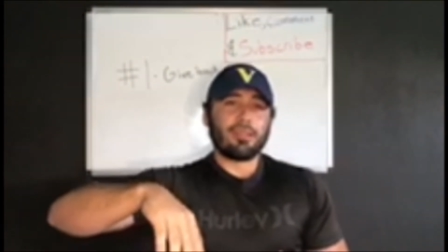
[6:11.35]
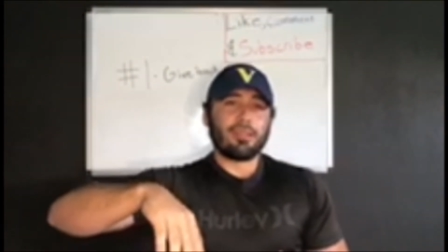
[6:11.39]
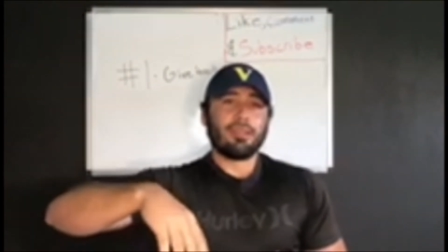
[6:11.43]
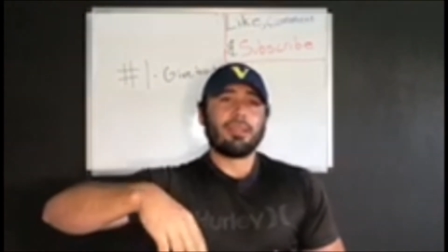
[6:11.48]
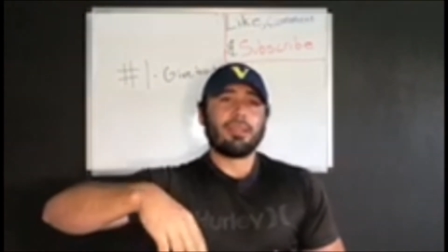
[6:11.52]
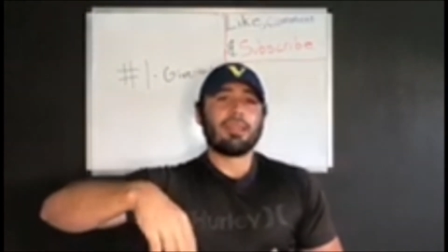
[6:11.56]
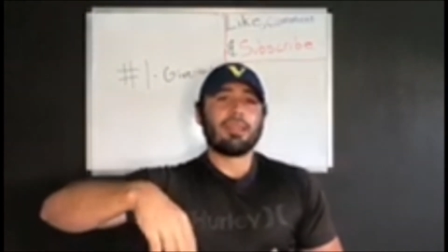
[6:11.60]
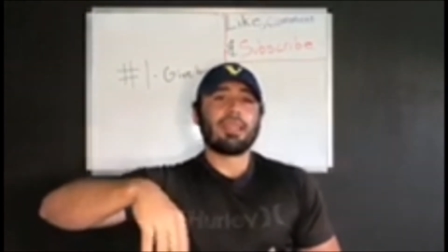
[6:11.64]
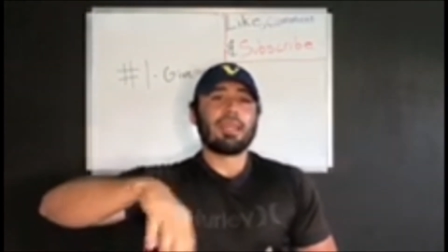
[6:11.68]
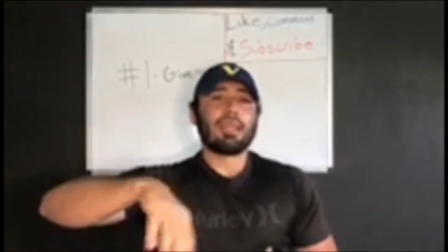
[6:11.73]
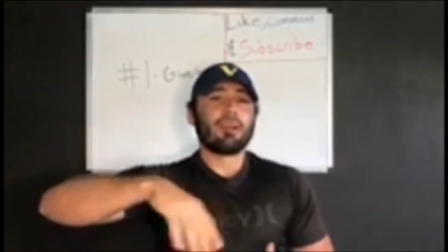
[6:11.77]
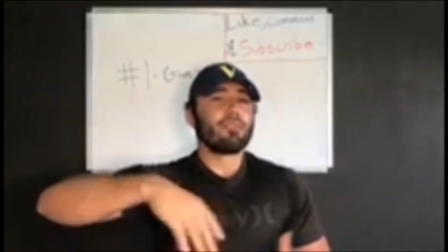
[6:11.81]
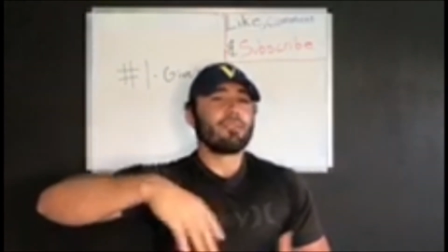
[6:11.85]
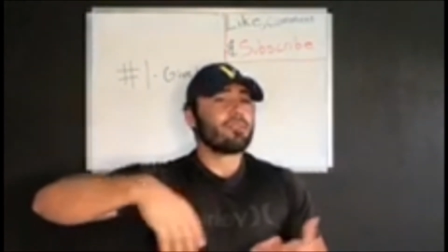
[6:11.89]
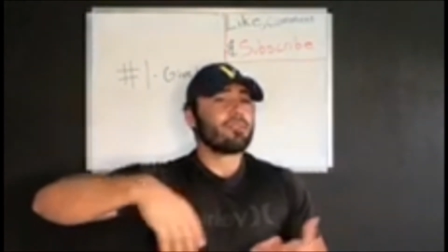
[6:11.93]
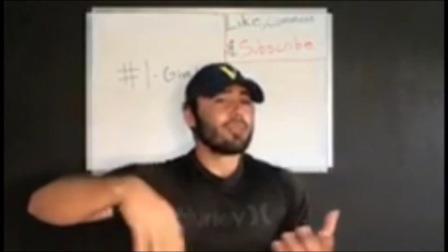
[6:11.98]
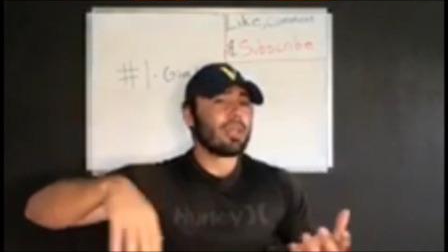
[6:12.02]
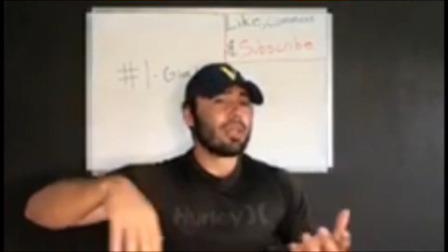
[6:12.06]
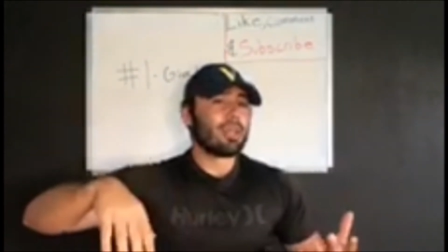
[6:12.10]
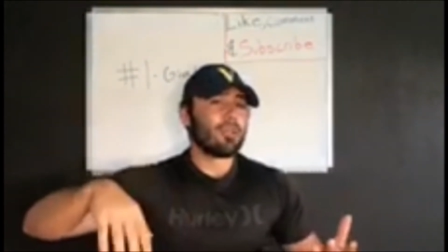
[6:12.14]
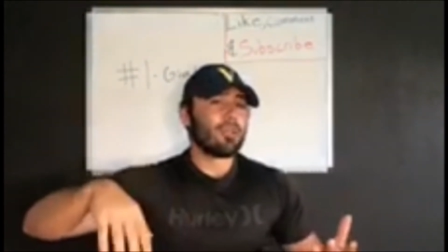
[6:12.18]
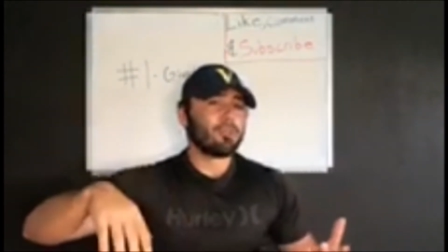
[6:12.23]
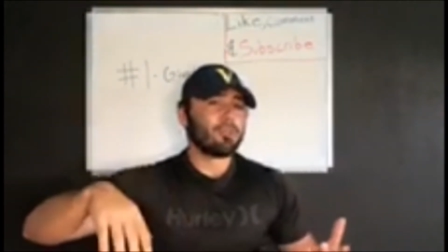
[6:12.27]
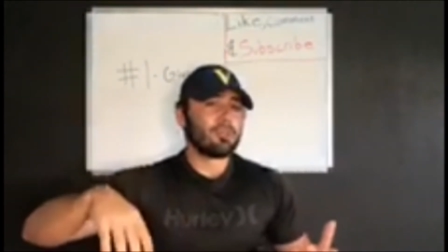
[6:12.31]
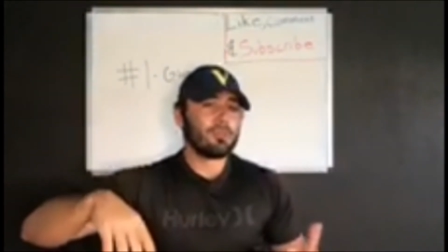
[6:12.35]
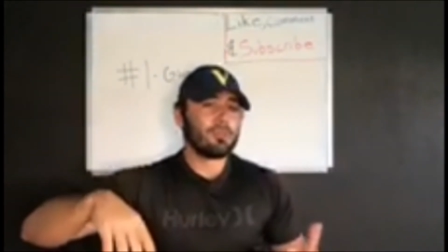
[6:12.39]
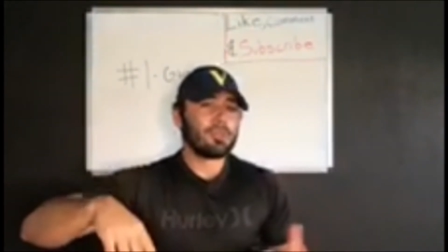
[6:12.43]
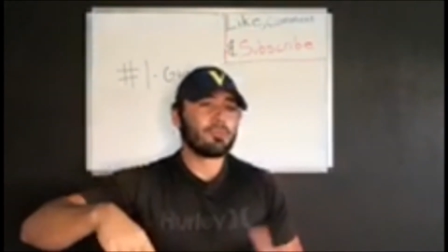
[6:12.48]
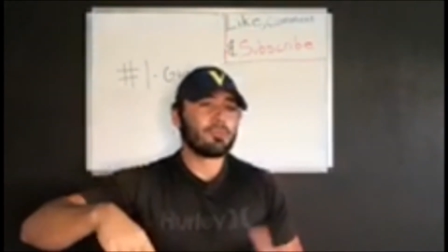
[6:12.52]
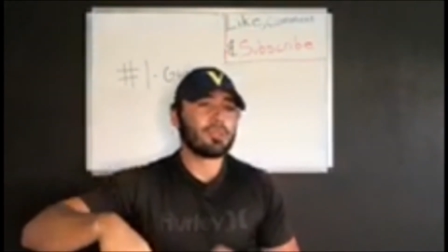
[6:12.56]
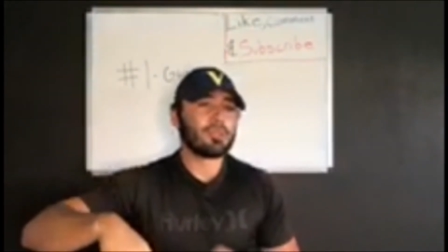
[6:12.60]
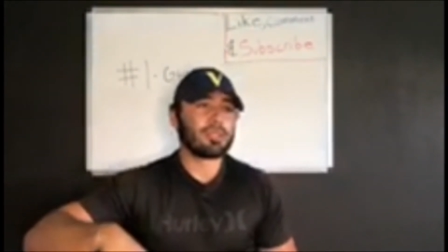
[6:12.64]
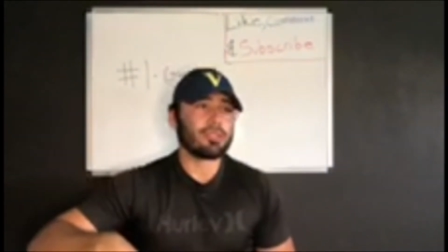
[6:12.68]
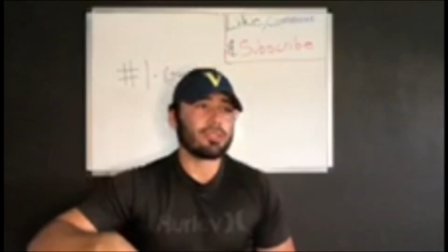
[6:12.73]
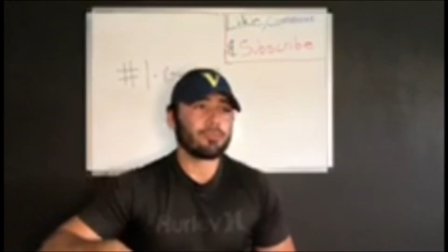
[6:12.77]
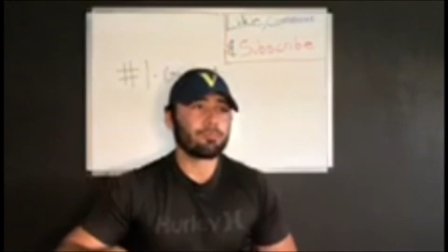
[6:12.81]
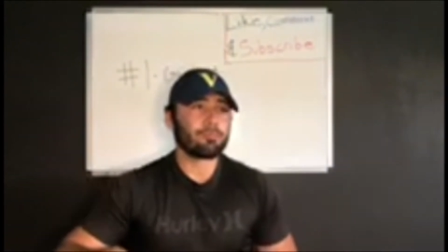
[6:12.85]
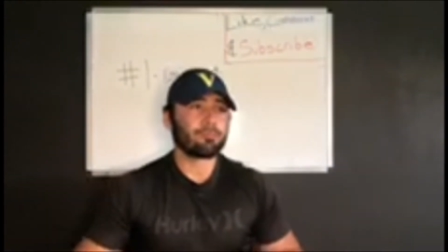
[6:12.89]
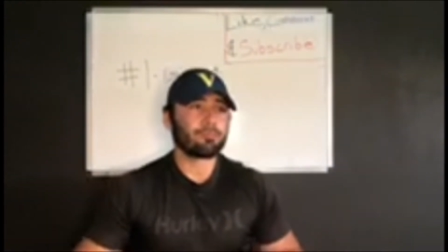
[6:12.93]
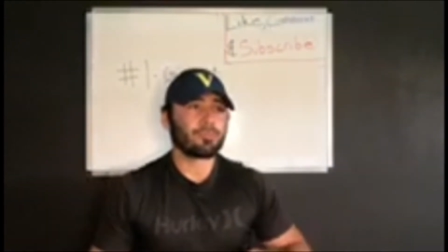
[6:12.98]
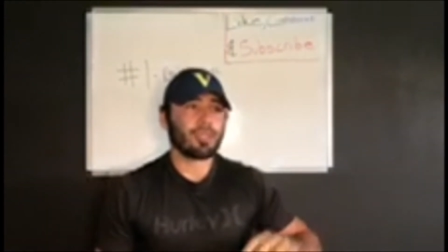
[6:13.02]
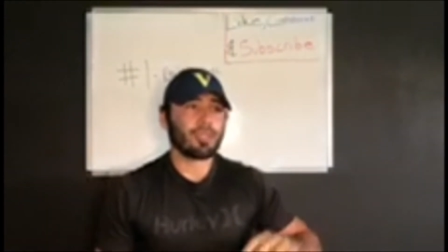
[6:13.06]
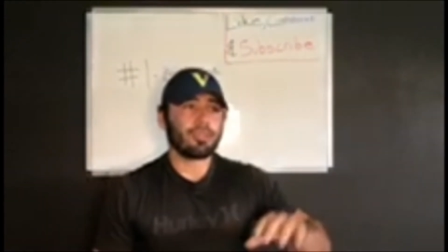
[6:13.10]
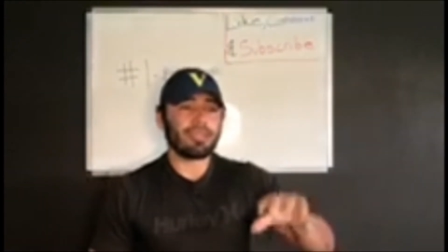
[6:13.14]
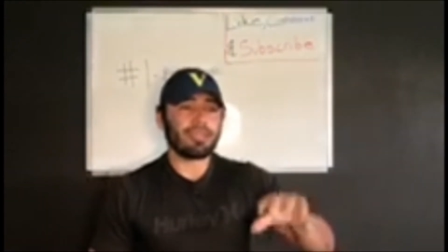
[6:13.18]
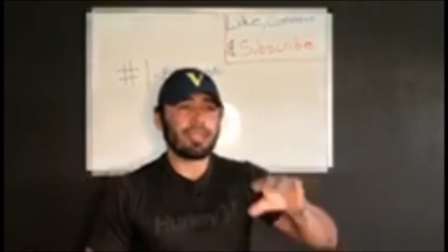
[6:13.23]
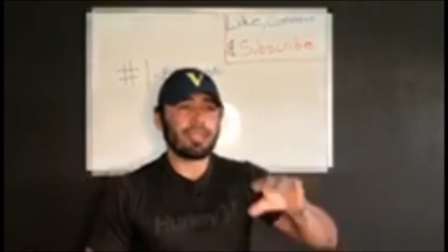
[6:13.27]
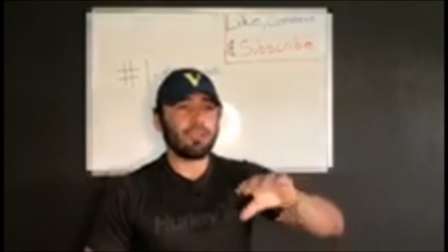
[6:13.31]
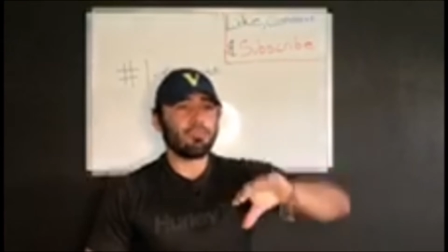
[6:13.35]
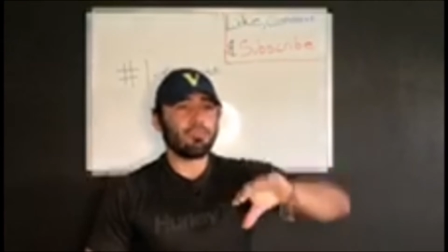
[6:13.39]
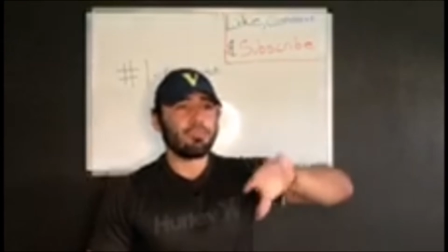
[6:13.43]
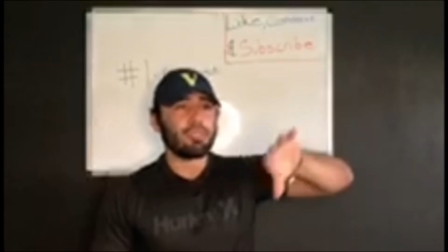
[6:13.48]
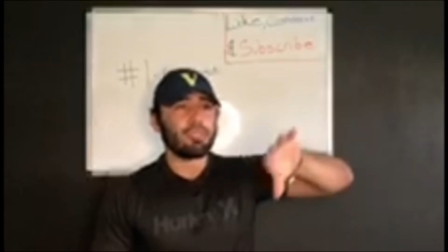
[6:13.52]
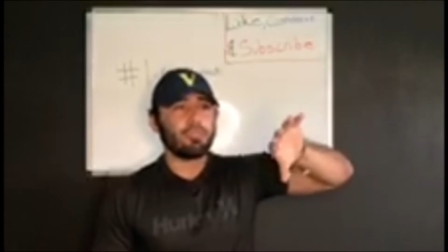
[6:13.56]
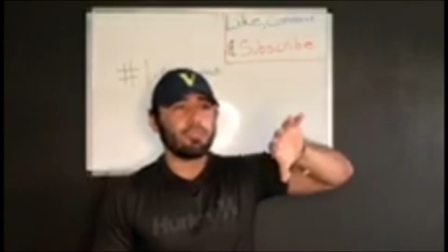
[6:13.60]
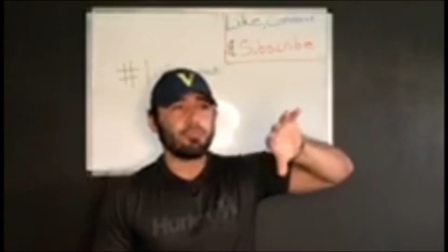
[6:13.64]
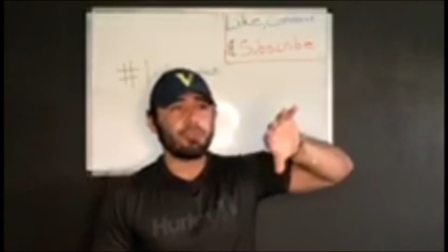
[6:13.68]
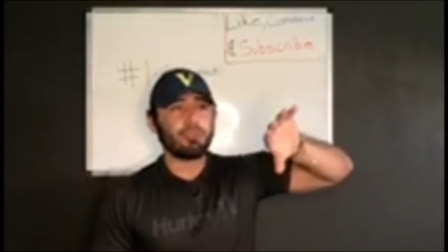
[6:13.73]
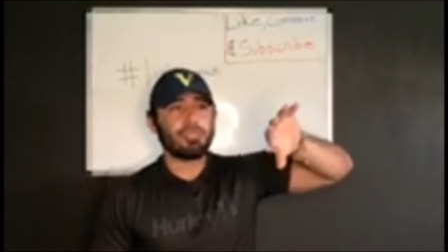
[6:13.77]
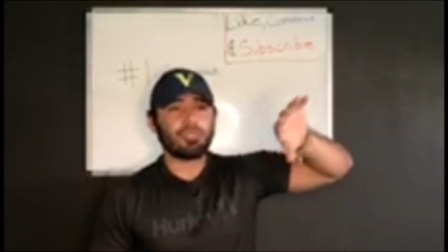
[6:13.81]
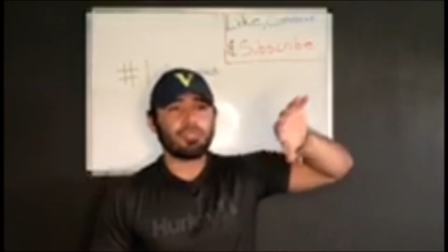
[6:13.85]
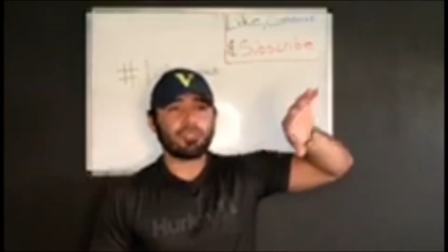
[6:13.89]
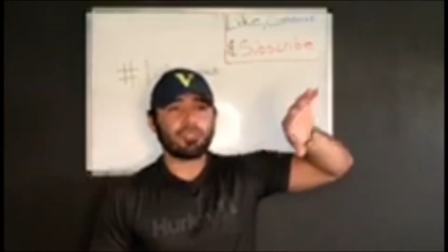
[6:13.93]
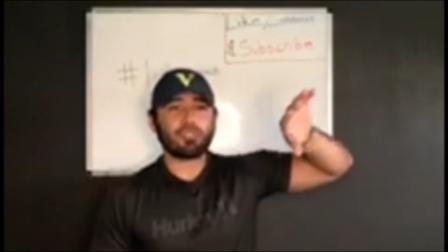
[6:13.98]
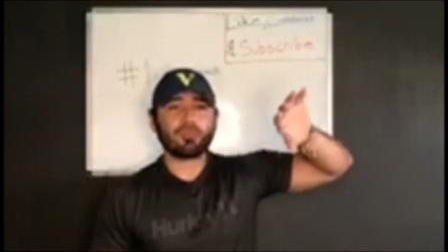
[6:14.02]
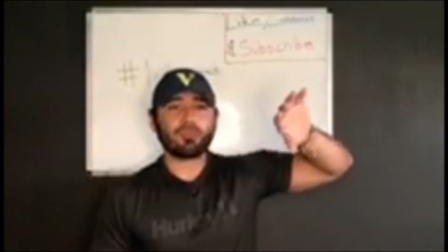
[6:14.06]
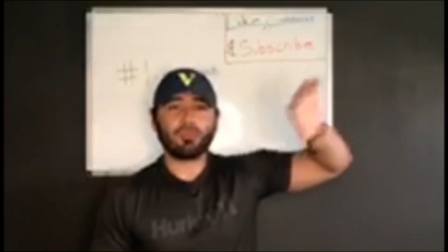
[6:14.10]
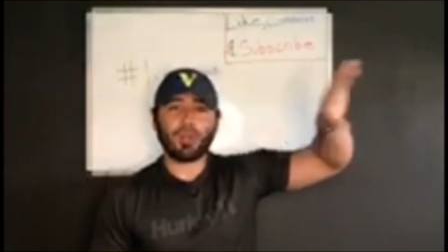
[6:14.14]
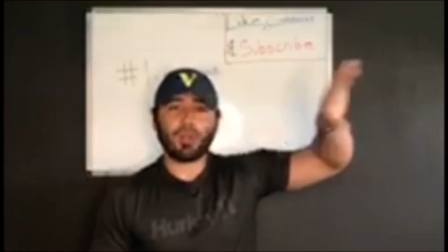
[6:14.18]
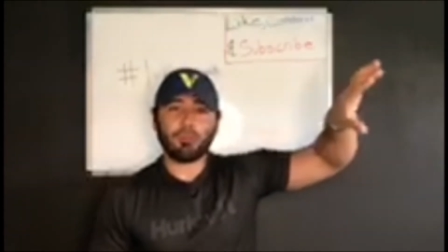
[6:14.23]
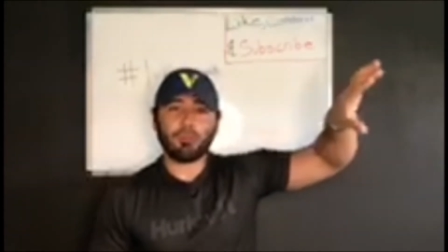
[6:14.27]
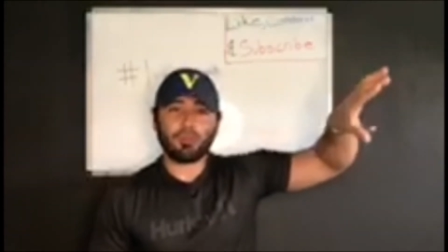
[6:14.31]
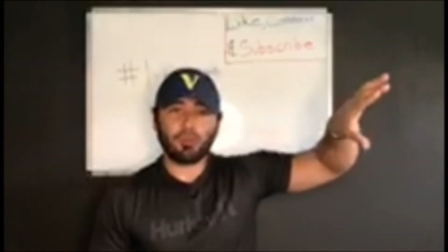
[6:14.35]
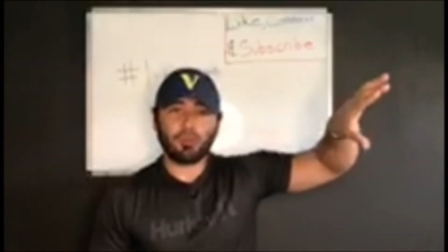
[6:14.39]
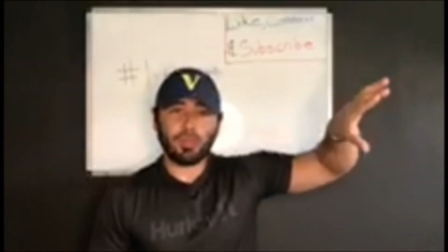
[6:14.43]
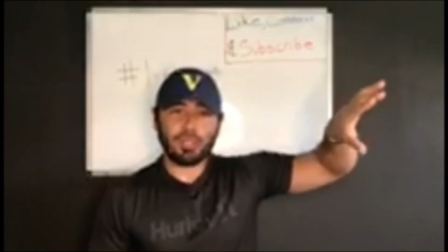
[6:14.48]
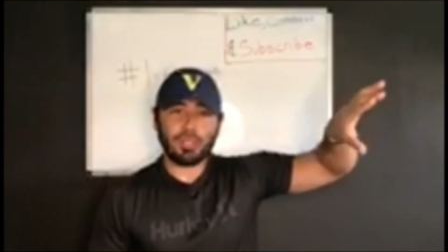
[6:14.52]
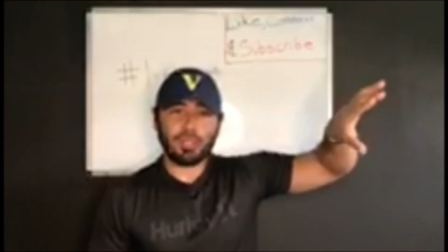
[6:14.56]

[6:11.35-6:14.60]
now they're not helping me, but they helped me reach a small point,